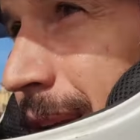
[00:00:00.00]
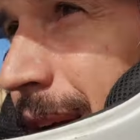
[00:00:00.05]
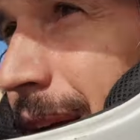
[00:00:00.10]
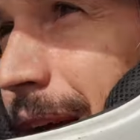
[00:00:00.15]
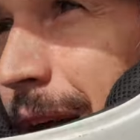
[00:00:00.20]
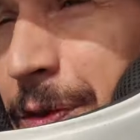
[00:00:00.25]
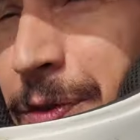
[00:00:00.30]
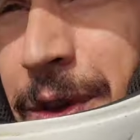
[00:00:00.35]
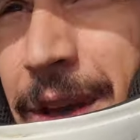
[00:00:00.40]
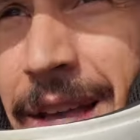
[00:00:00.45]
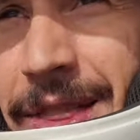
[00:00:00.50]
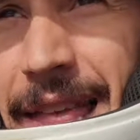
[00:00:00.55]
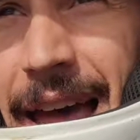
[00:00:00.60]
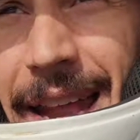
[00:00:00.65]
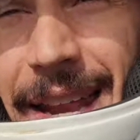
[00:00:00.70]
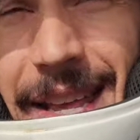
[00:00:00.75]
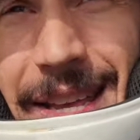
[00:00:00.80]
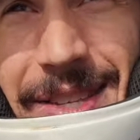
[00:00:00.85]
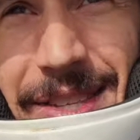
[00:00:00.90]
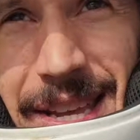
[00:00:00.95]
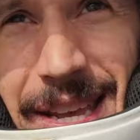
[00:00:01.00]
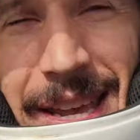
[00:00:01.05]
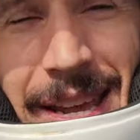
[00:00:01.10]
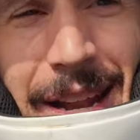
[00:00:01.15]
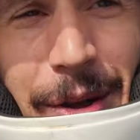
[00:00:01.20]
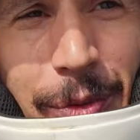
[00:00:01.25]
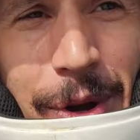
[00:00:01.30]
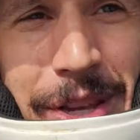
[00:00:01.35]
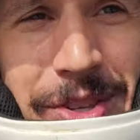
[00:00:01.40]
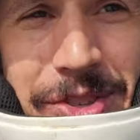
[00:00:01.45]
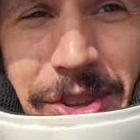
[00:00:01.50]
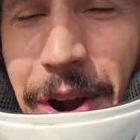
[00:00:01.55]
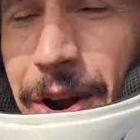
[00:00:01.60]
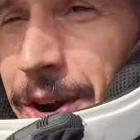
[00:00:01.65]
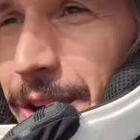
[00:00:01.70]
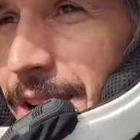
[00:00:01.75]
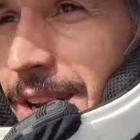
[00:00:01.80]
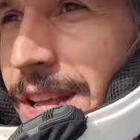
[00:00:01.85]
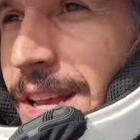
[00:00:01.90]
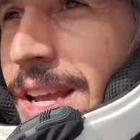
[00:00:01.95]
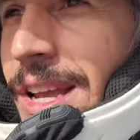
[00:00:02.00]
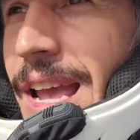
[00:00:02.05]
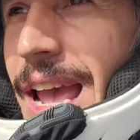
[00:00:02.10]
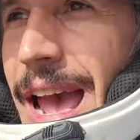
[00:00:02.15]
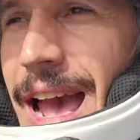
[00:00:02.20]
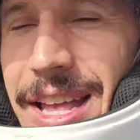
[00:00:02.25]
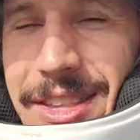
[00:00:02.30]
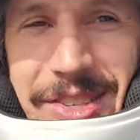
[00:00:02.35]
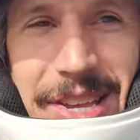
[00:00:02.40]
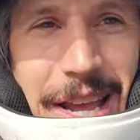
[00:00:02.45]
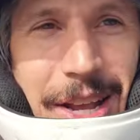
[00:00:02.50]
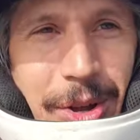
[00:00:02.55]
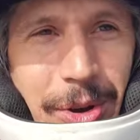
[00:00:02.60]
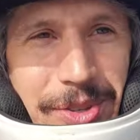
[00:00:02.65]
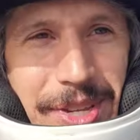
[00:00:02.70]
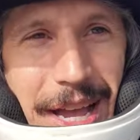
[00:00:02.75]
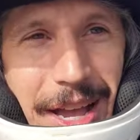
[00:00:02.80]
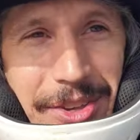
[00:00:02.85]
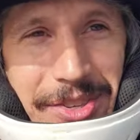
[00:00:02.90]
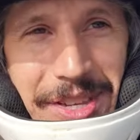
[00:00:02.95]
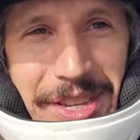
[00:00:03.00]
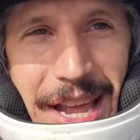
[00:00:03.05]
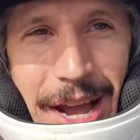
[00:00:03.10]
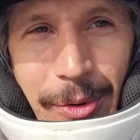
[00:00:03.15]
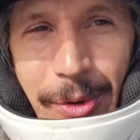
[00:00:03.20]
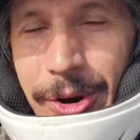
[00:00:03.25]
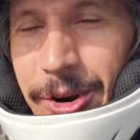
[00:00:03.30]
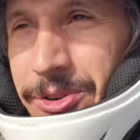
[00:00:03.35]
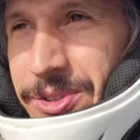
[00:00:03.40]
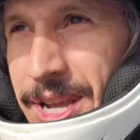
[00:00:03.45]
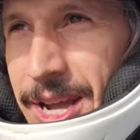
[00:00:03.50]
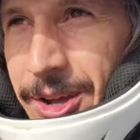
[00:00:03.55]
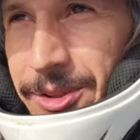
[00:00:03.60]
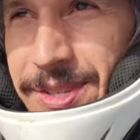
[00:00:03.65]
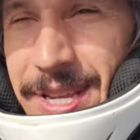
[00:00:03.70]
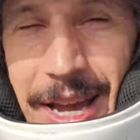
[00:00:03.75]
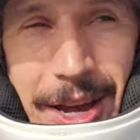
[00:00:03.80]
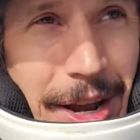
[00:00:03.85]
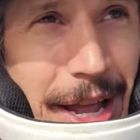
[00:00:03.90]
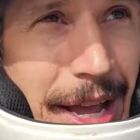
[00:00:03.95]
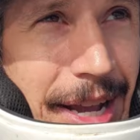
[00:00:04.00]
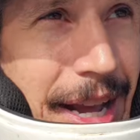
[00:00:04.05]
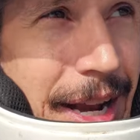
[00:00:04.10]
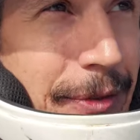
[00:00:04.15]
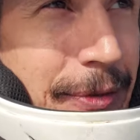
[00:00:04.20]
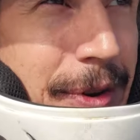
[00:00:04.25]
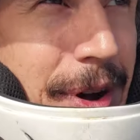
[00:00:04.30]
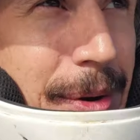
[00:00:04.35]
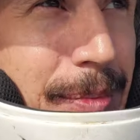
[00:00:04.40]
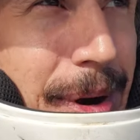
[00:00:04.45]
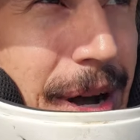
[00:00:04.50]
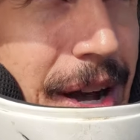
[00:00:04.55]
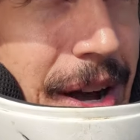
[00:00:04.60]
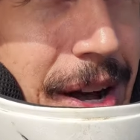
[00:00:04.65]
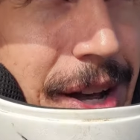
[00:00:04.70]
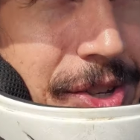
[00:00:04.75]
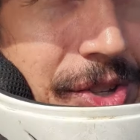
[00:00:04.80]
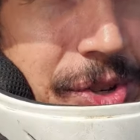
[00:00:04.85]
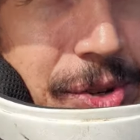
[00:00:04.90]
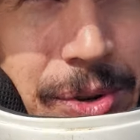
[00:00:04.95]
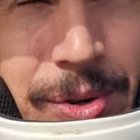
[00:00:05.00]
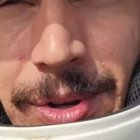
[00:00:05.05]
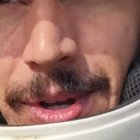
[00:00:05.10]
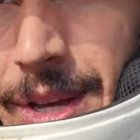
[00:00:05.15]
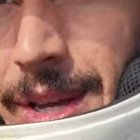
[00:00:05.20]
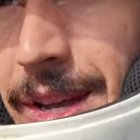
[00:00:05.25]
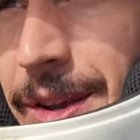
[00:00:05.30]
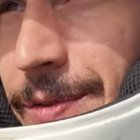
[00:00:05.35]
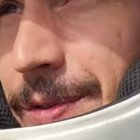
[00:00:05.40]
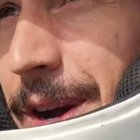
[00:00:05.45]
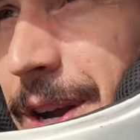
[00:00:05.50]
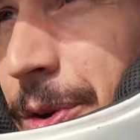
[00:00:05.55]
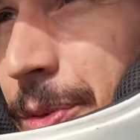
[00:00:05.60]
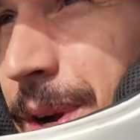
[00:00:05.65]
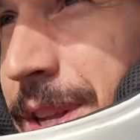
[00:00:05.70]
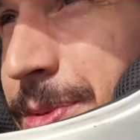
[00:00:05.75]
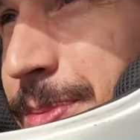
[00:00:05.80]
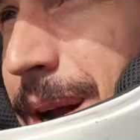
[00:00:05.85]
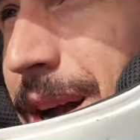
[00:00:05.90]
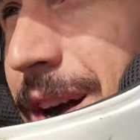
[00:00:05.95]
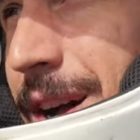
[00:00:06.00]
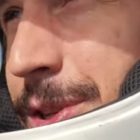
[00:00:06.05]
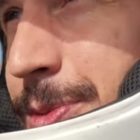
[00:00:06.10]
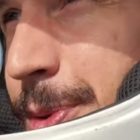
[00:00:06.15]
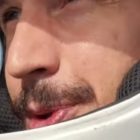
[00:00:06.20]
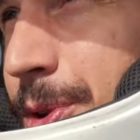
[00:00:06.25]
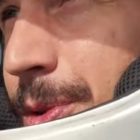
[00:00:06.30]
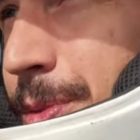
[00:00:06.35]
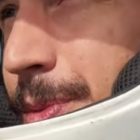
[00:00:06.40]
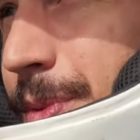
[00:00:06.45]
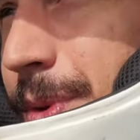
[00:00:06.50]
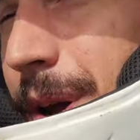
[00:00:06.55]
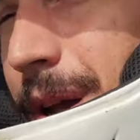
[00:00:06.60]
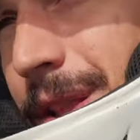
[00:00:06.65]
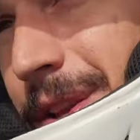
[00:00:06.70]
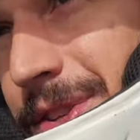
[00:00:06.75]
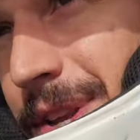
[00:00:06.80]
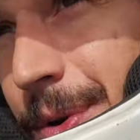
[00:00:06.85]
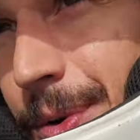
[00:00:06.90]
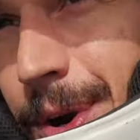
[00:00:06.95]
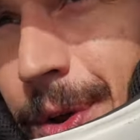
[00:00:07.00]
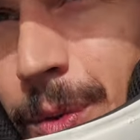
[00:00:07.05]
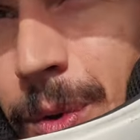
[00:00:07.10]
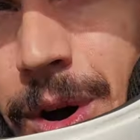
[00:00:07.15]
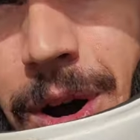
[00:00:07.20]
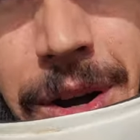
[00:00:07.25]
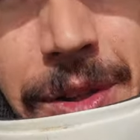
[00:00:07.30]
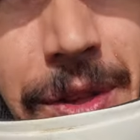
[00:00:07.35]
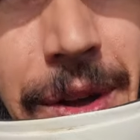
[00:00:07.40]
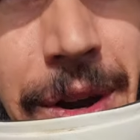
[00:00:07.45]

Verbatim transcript: I think that is it. We started at Psycho's house and now we are downtown. I gotta find my hostel, find a way to my hospital, unless I wanna walk